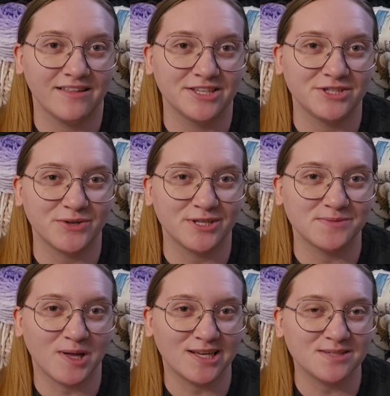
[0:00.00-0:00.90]
So the
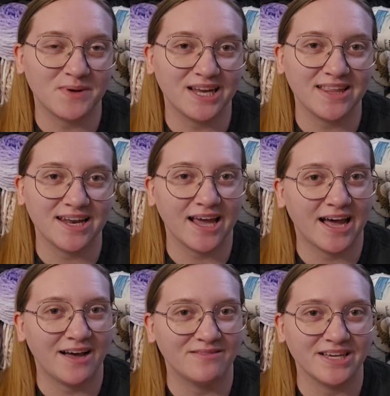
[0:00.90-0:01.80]
smallest bunny that I
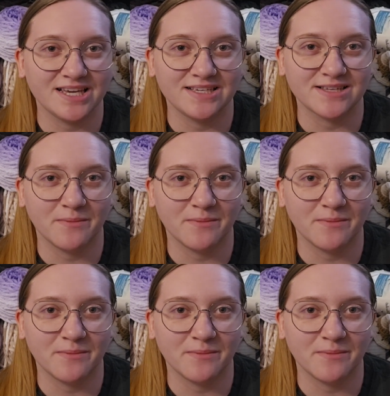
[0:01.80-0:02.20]
have is